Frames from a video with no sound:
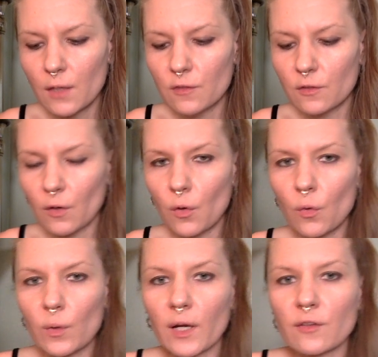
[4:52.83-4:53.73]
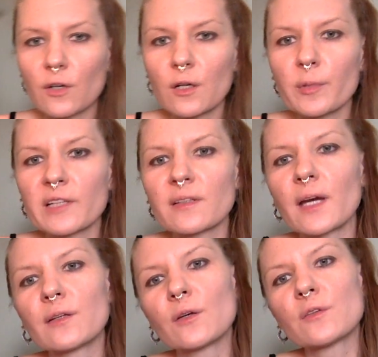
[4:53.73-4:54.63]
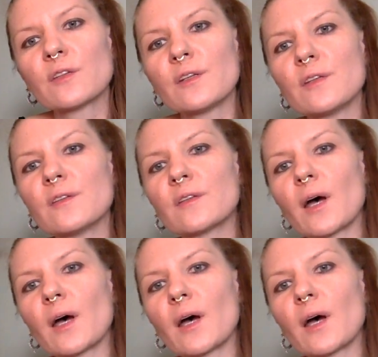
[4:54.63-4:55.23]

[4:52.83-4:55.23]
So when I talk about diagnoses,